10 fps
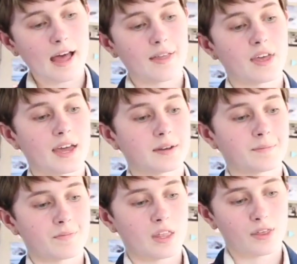and
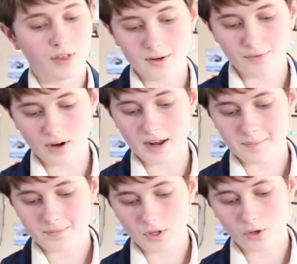then 3rd
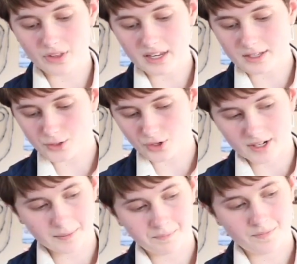fret on the E string,